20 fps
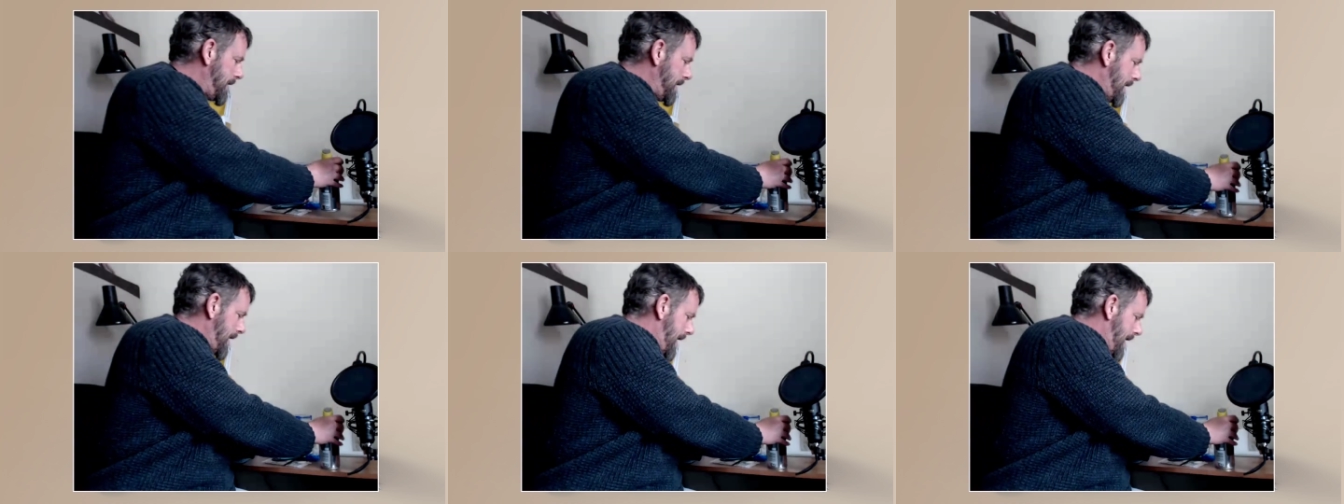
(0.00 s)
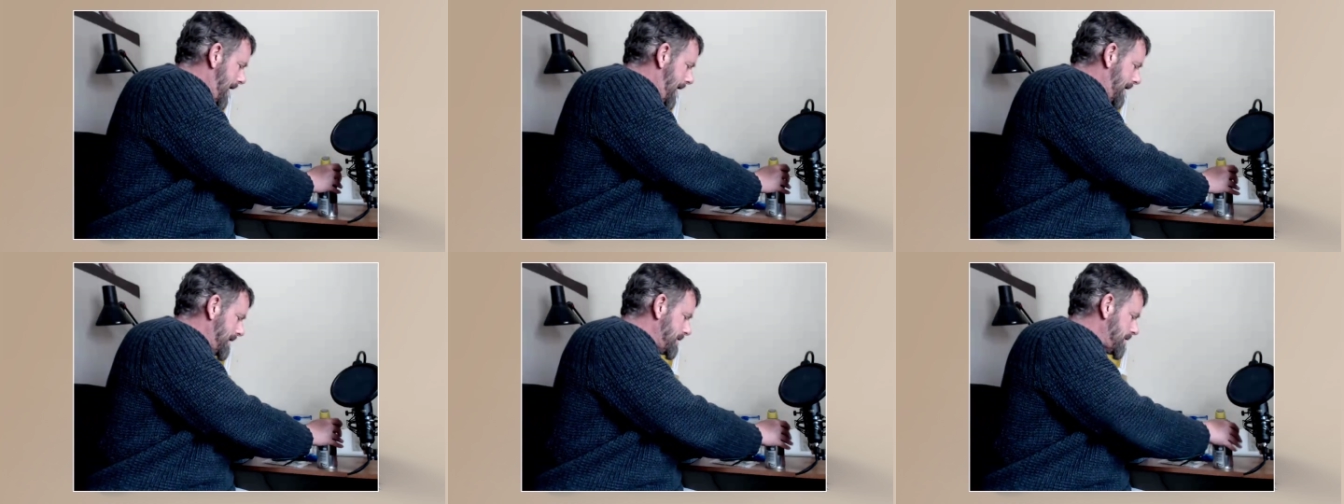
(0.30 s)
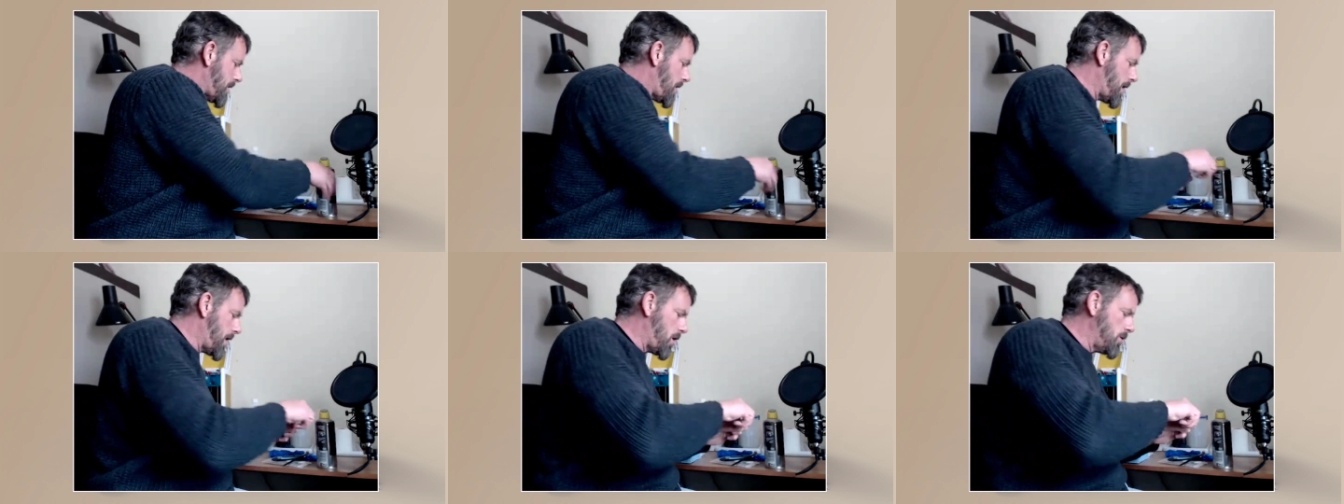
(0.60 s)
and
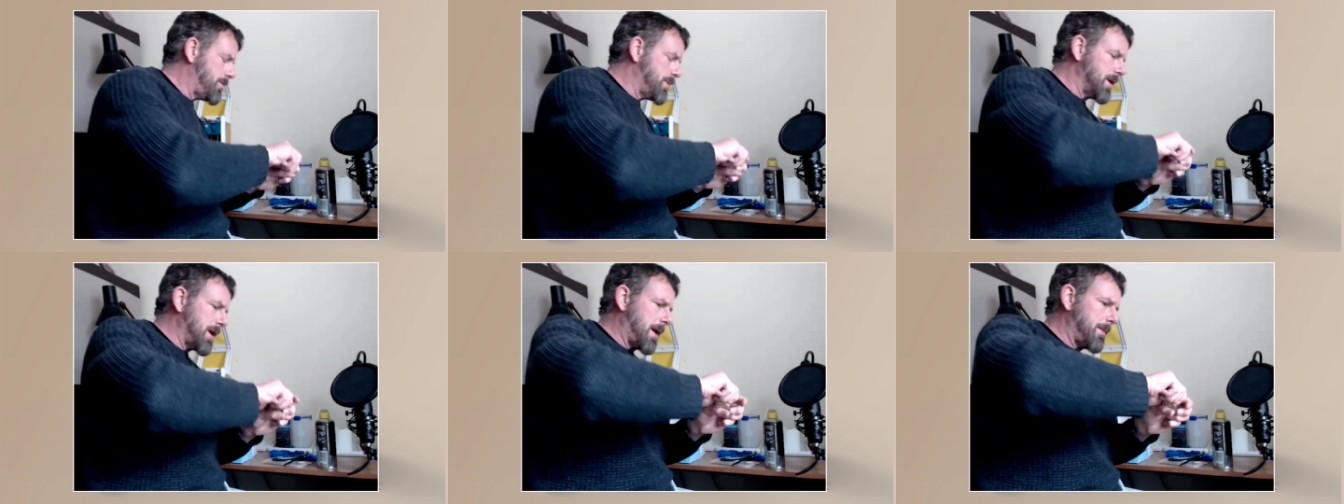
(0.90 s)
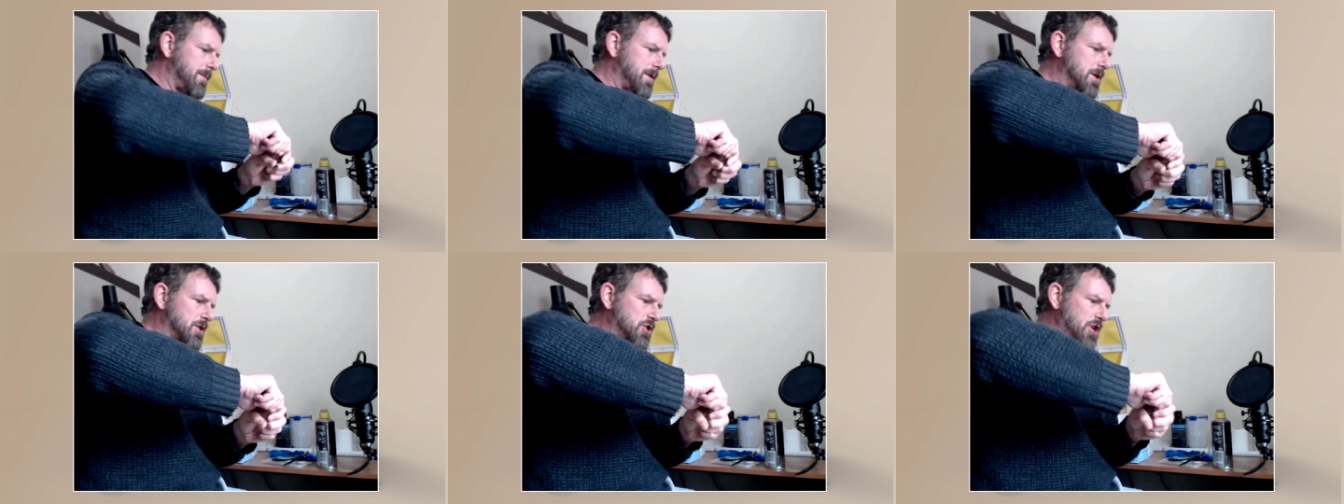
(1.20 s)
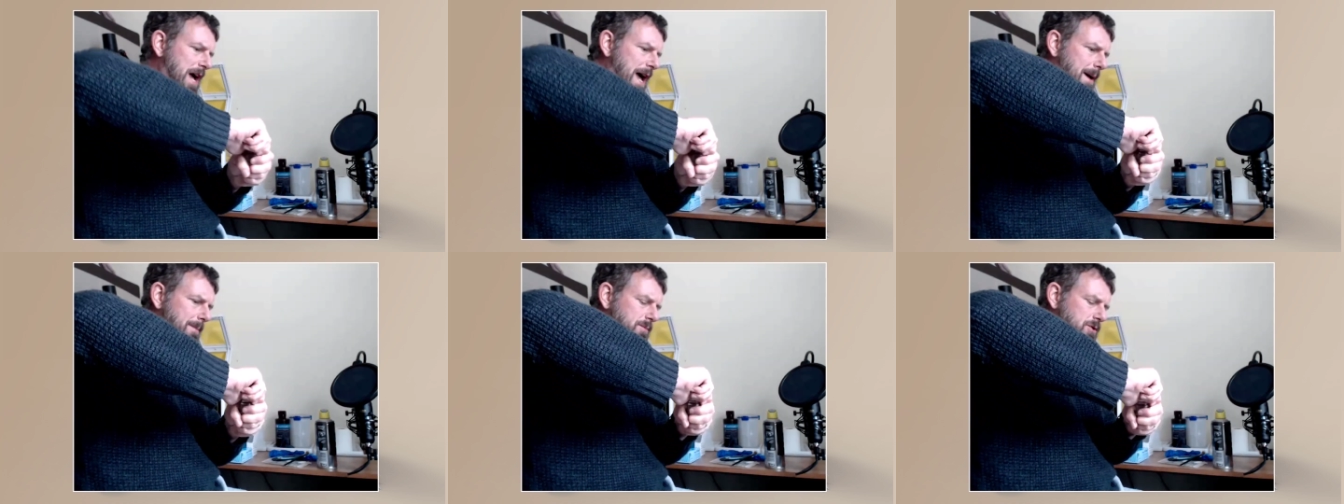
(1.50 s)
I open up the
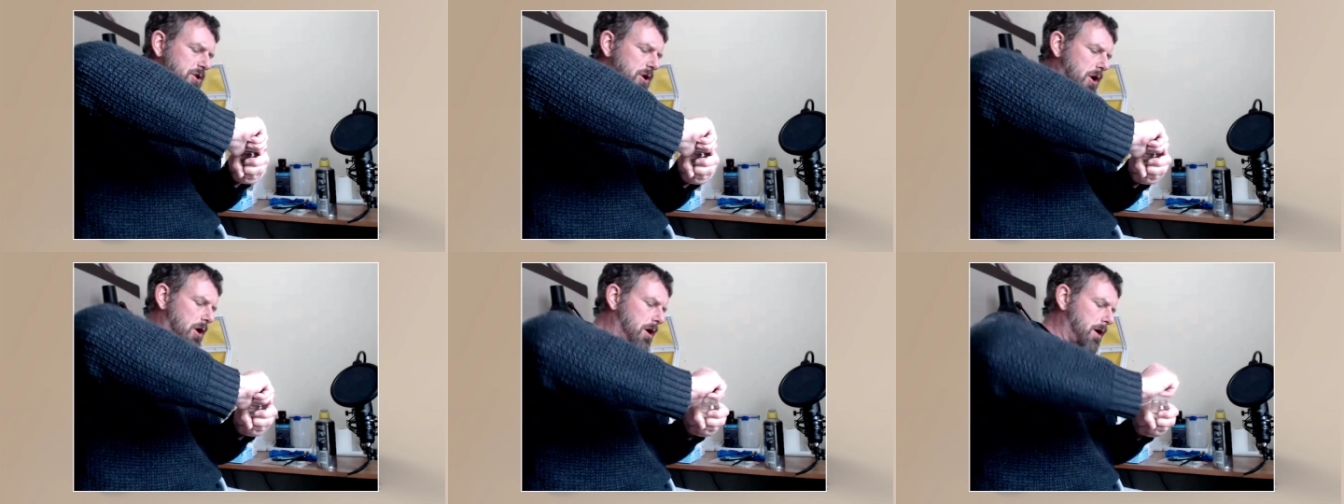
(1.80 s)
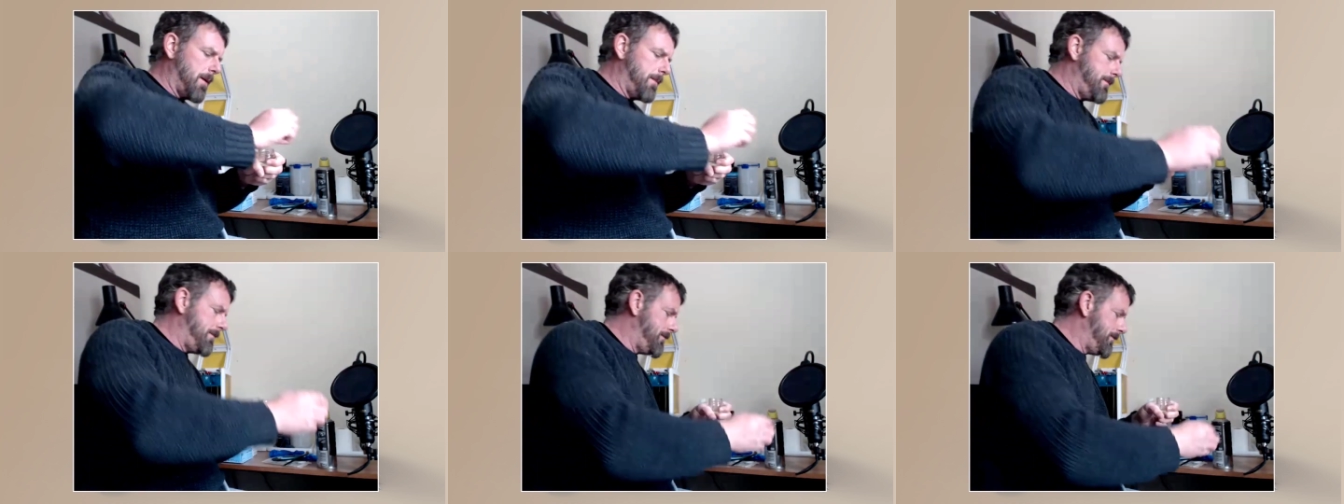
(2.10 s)
jam jar.